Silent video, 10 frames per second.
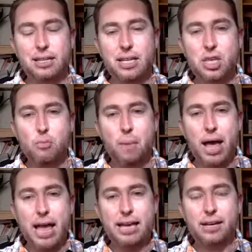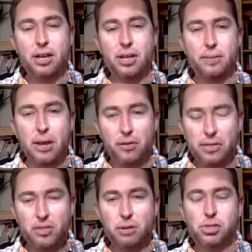you might,
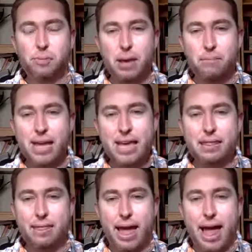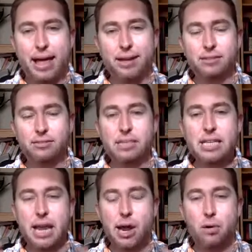the assumption might be that,
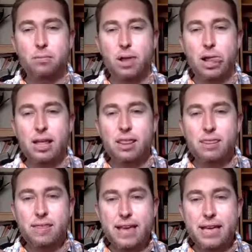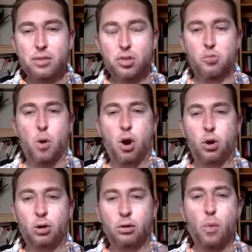the
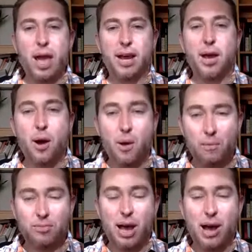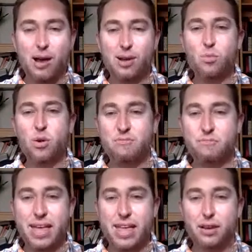smarter way to go would have
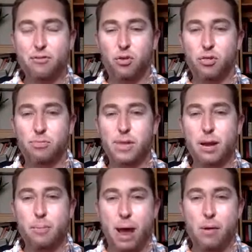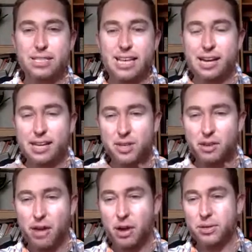been for Powhatan and his
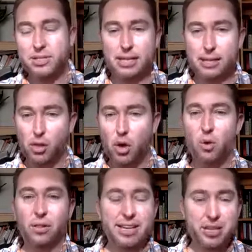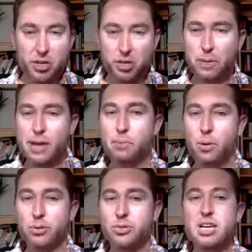confederacy, the local indigenous
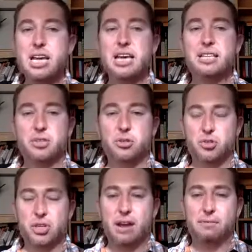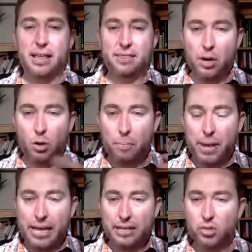peoples, to just kind of let the
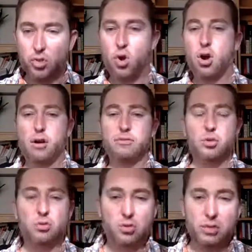Europeans starve. So